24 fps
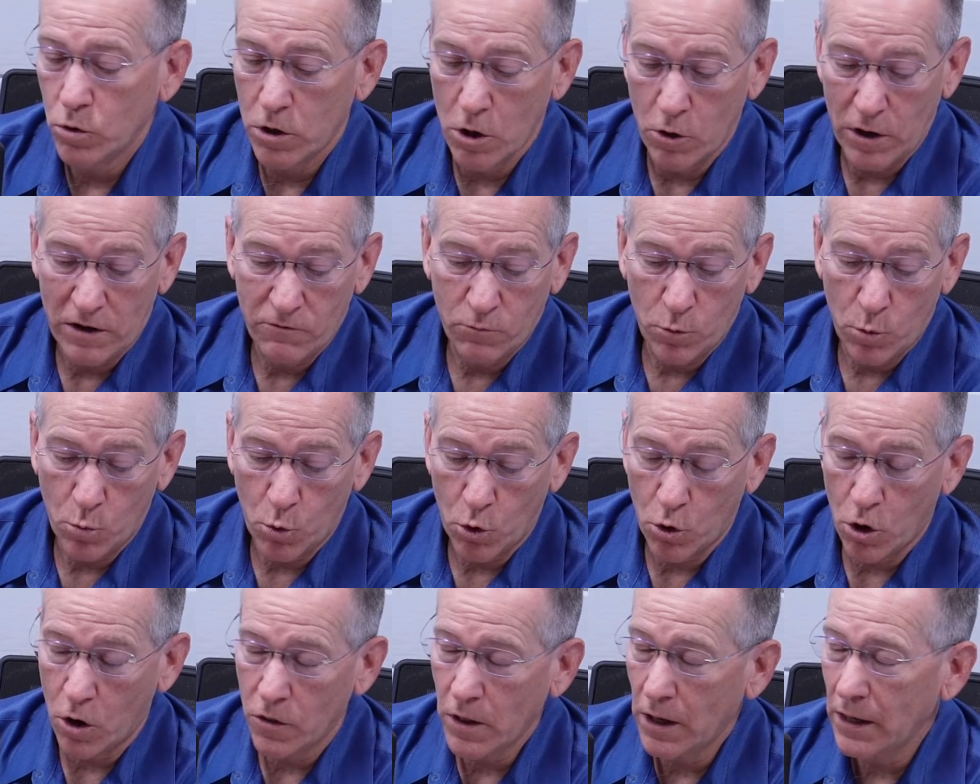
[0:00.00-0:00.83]
you know, even
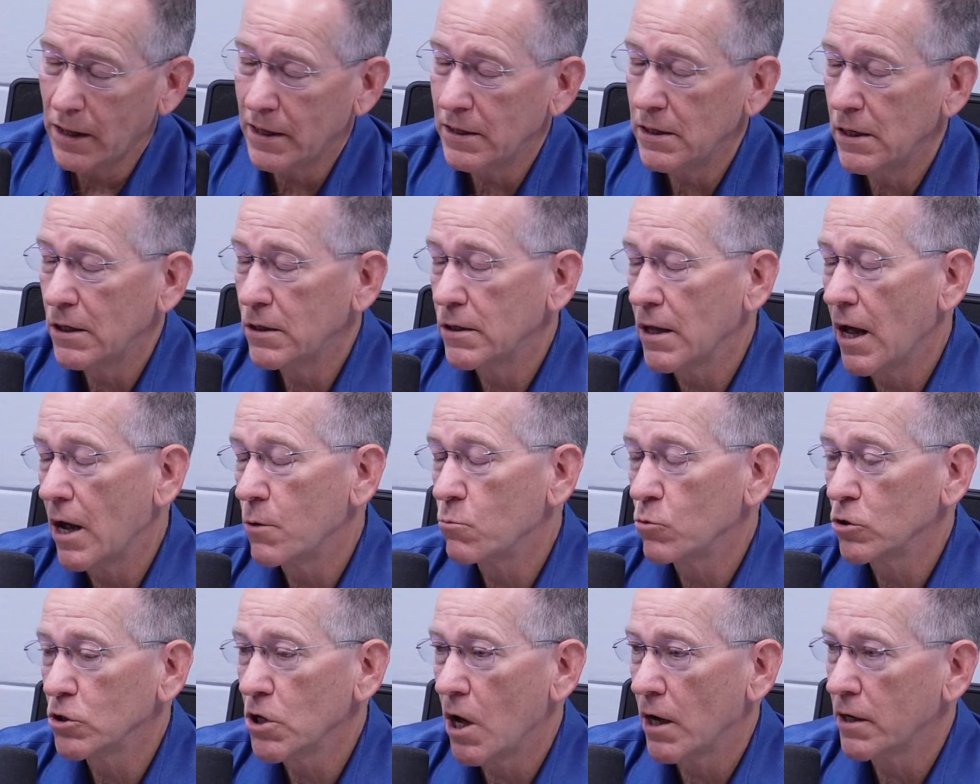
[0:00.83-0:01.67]
more on the lending
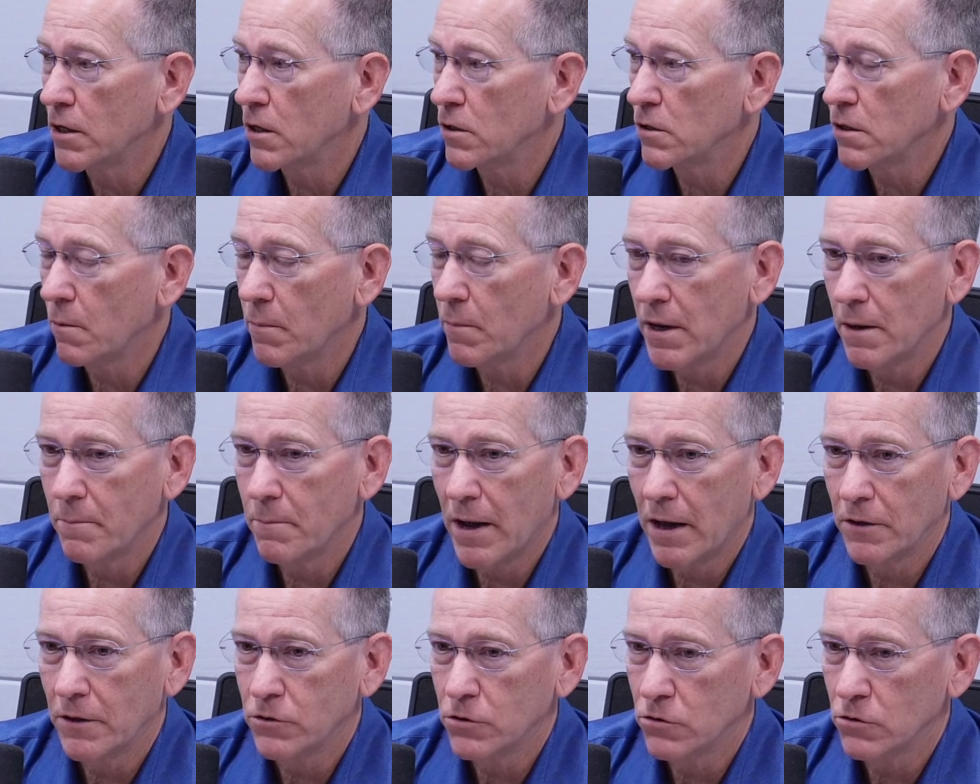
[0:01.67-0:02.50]
side, we're talking to somebody
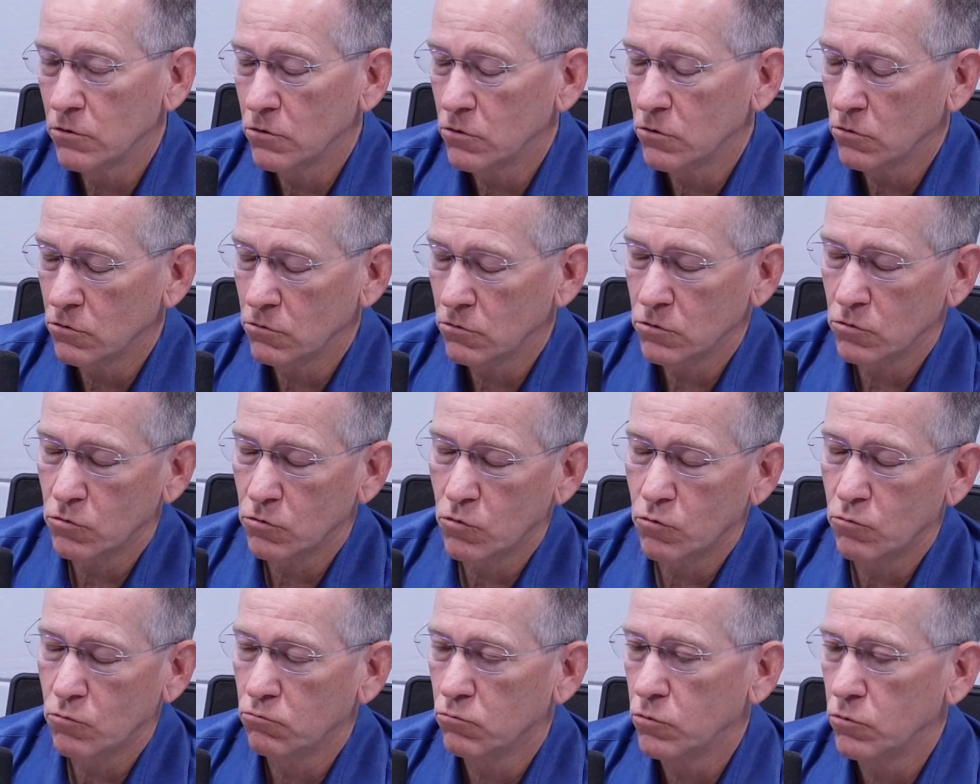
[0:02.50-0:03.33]
about their their, their,
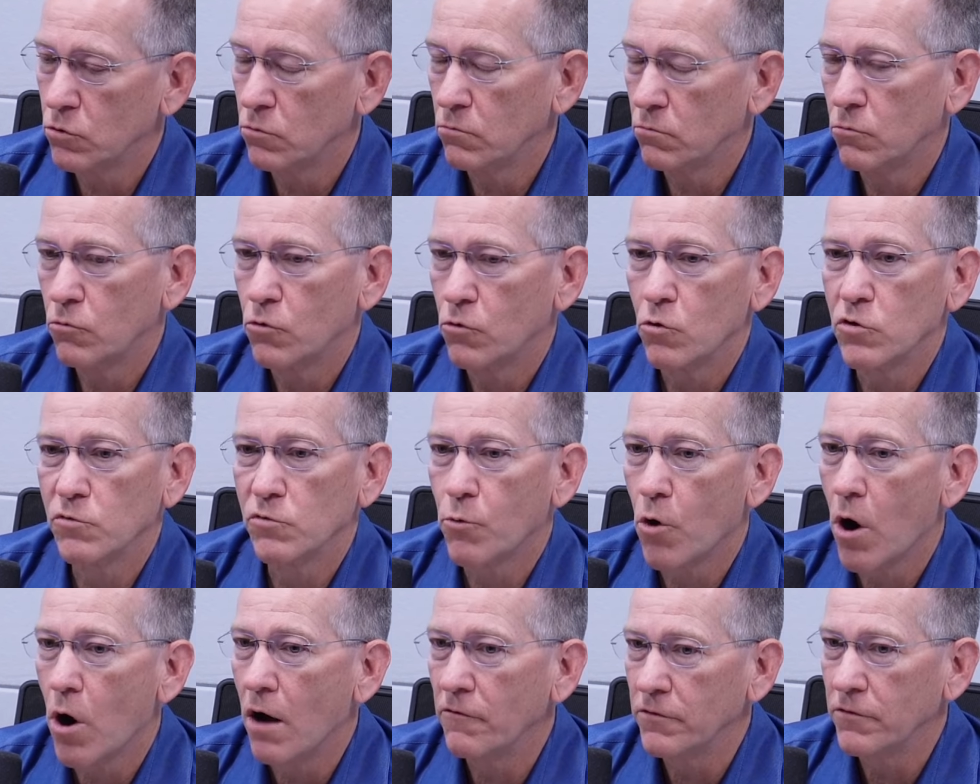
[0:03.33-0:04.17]
their
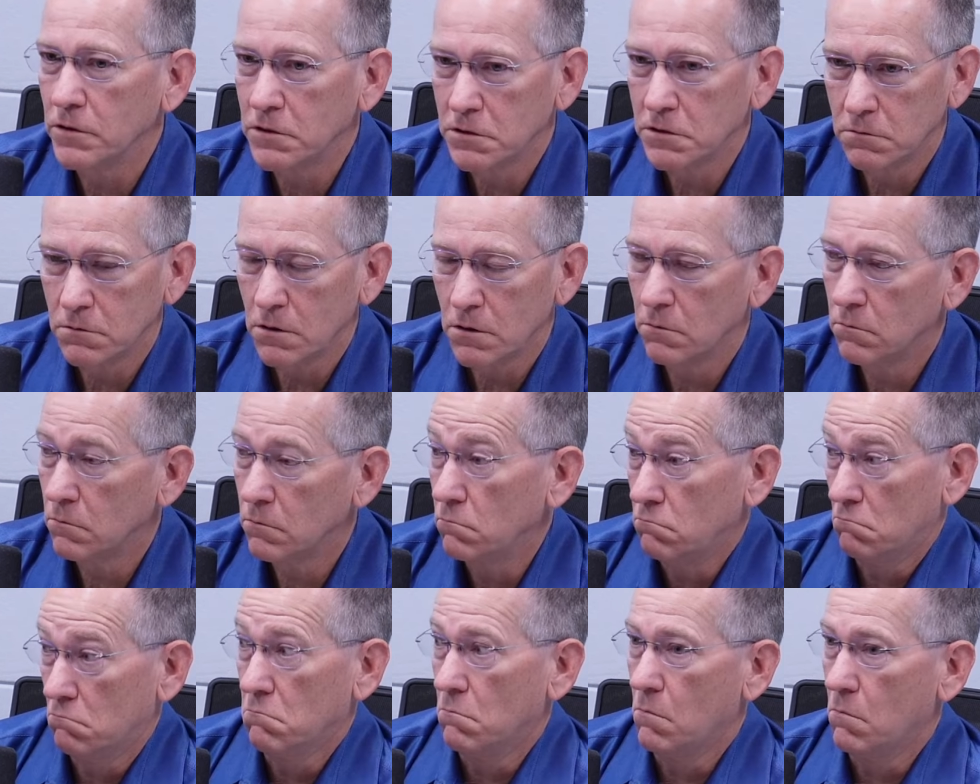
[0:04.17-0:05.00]
gross profit. You
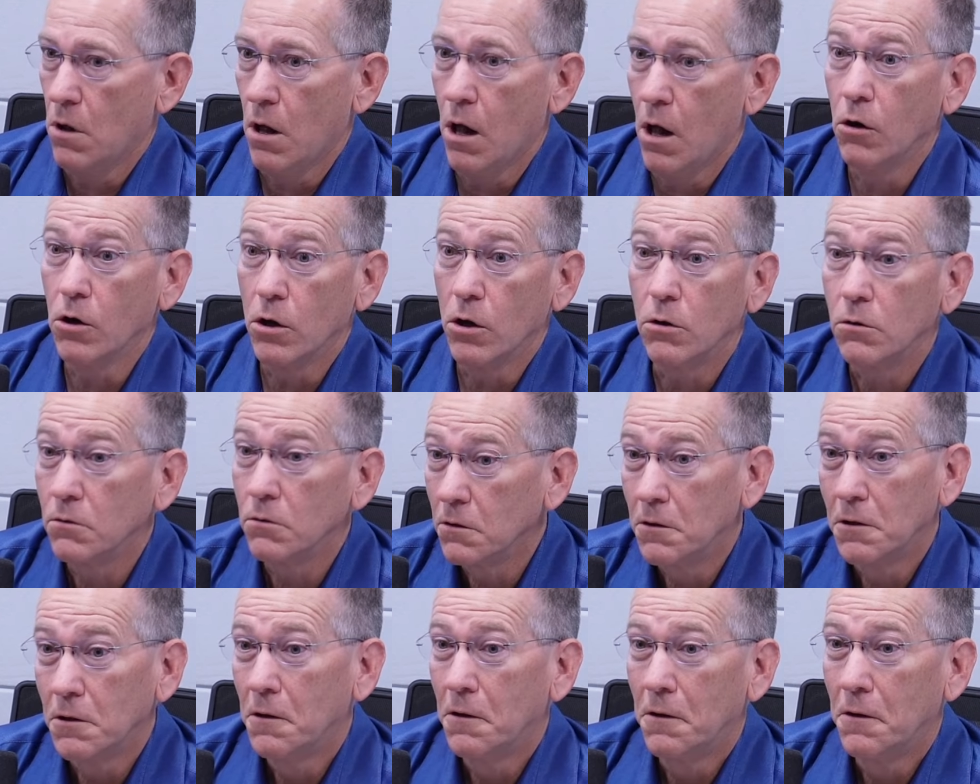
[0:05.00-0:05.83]
know, I don't know,
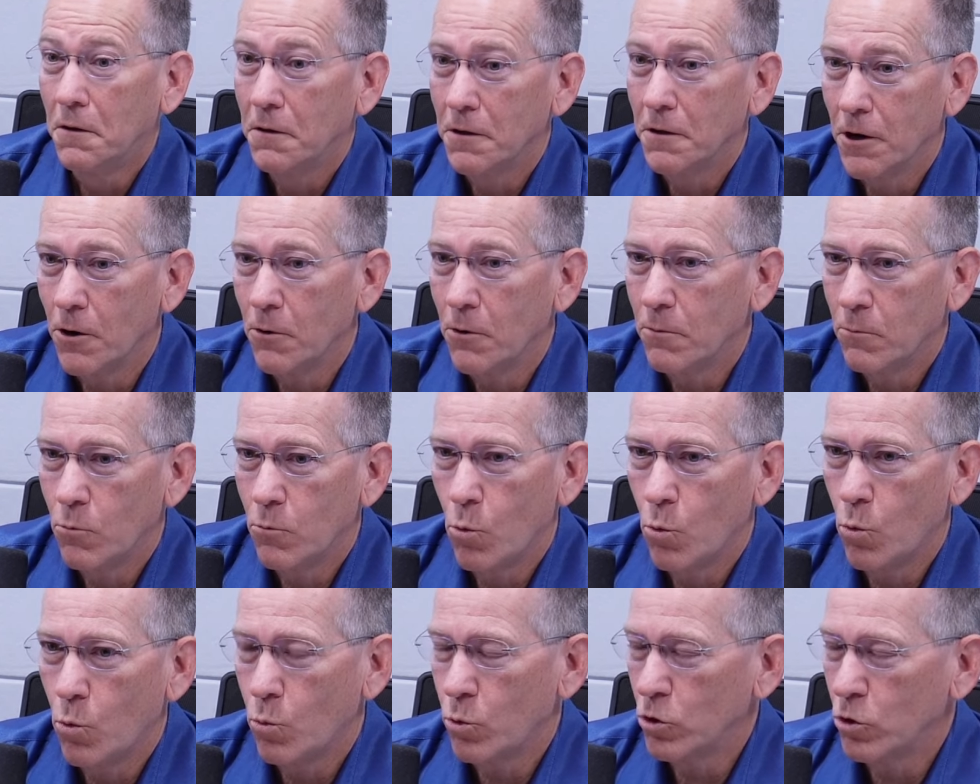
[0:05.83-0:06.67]
you
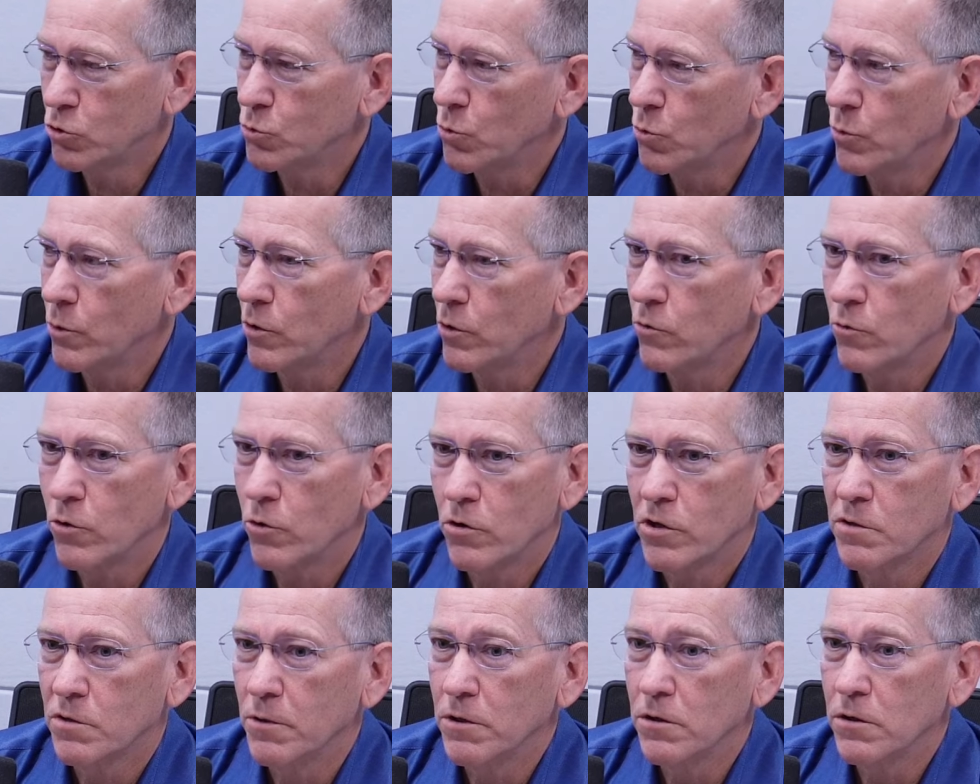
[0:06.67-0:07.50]
know, what your,
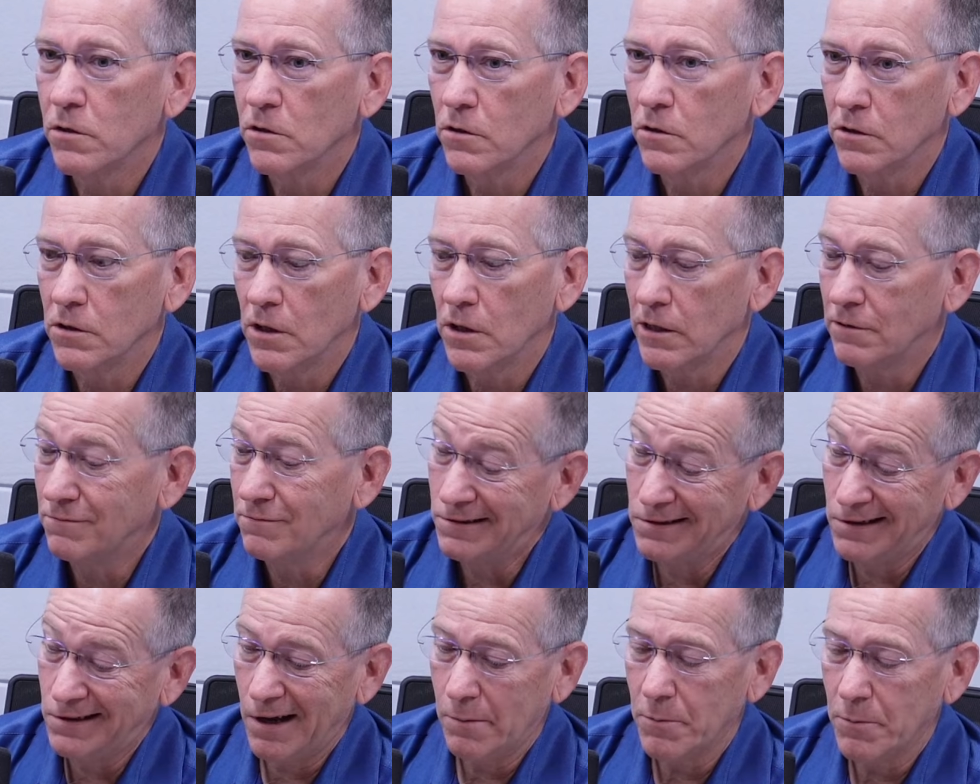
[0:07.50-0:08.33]
your expenses look like.
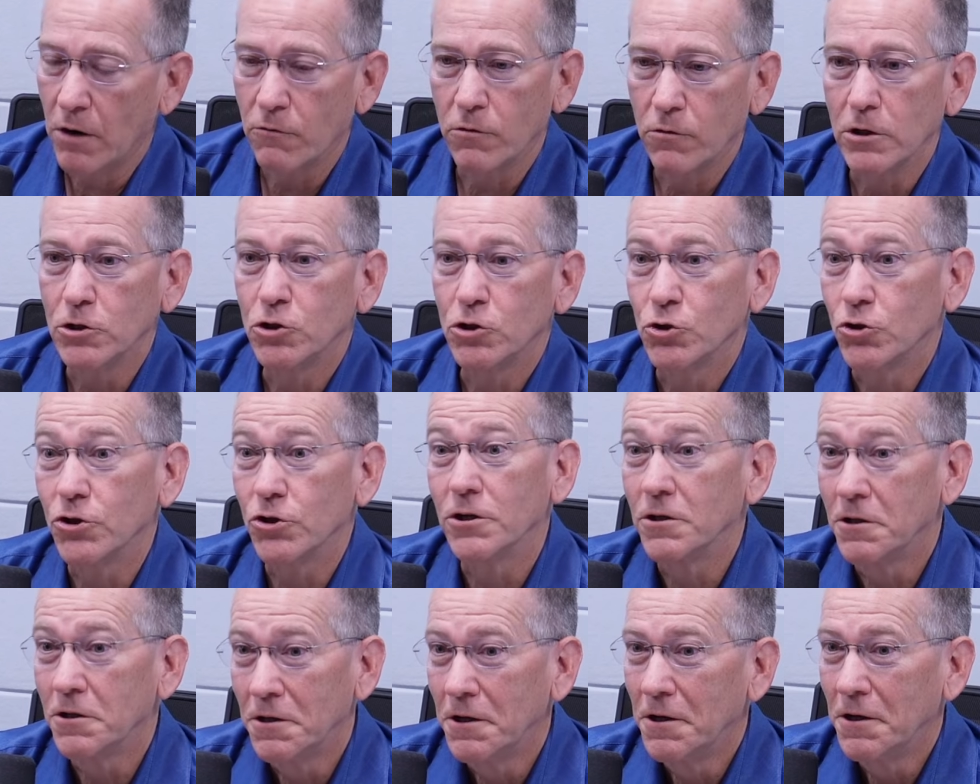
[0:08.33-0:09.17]
I'm not really
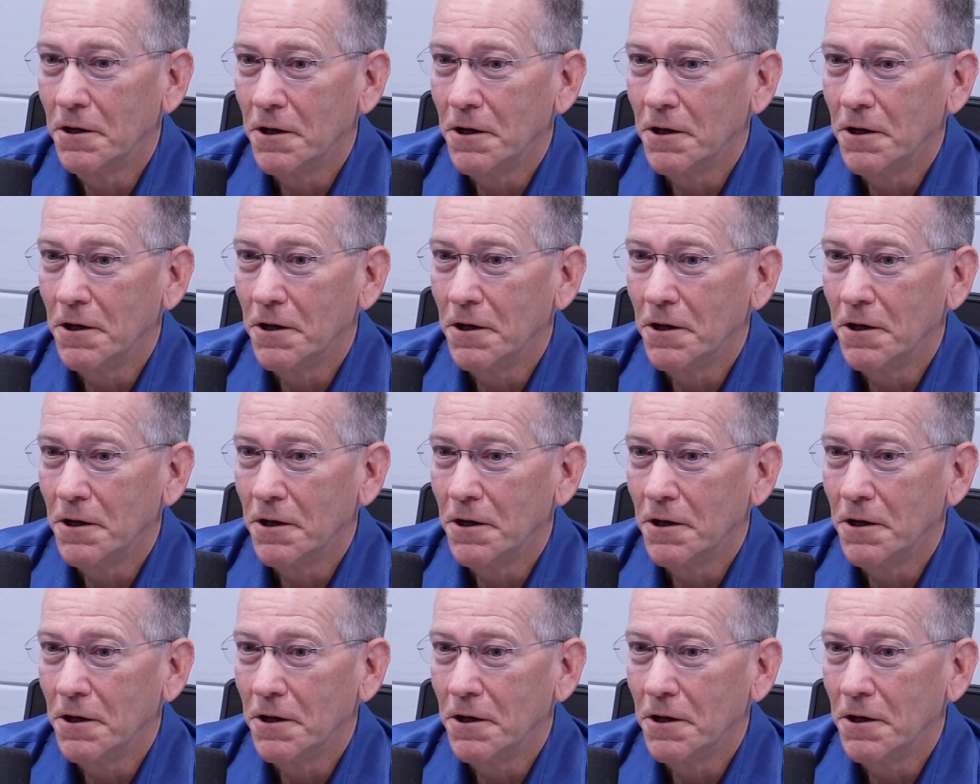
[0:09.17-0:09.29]
sure.